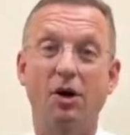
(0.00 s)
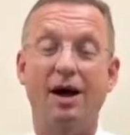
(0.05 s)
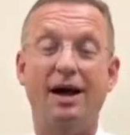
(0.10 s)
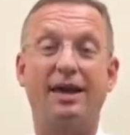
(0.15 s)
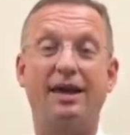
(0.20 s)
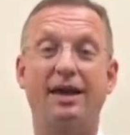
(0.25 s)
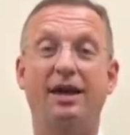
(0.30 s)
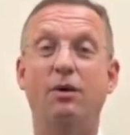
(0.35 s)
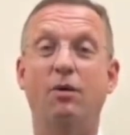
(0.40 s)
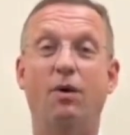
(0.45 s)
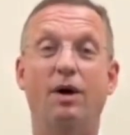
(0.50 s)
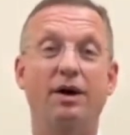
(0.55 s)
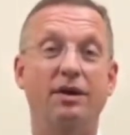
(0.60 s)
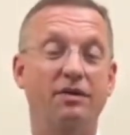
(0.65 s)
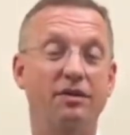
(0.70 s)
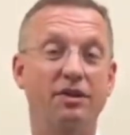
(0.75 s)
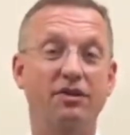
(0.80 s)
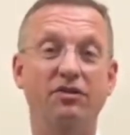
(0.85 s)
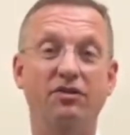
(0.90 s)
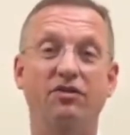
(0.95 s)
You know, I can't
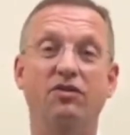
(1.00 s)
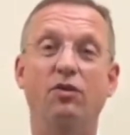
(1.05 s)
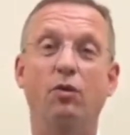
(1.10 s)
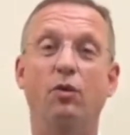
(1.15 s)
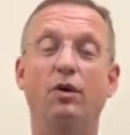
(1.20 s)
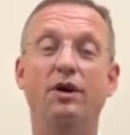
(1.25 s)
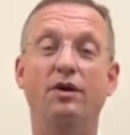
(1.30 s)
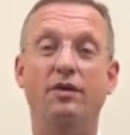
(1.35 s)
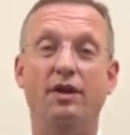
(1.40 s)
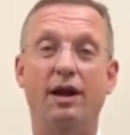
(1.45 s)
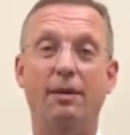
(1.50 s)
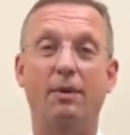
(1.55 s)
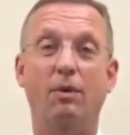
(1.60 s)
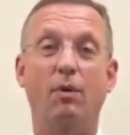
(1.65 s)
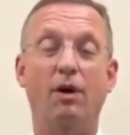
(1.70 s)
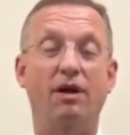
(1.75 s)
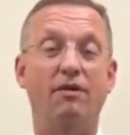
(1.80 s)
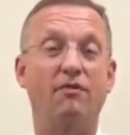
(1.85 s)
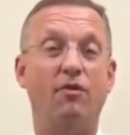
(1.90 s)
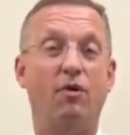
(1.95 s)
wait. This is the week that
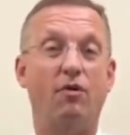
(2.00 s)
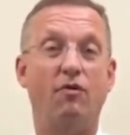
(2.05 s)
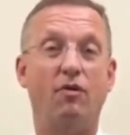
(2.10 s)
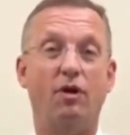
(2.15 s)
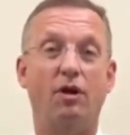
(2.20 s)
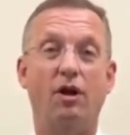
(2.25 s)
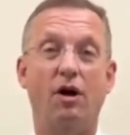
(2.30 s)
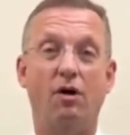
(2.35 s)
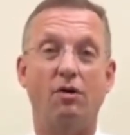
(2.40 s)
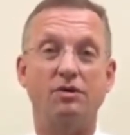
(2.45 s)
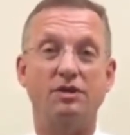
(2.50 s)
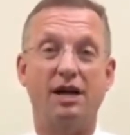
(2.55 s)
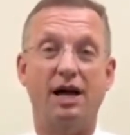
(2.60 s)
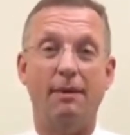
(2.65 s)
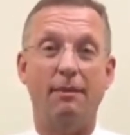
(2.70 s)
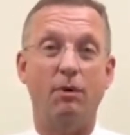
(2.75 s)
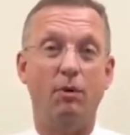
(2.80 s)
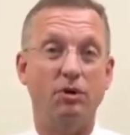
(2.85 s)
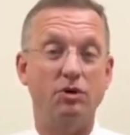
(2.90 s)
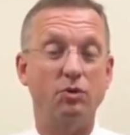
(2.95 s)
I've been waiting for a long
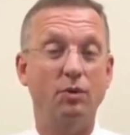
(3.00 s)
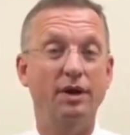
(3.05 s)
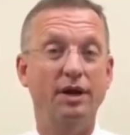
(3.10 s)
time,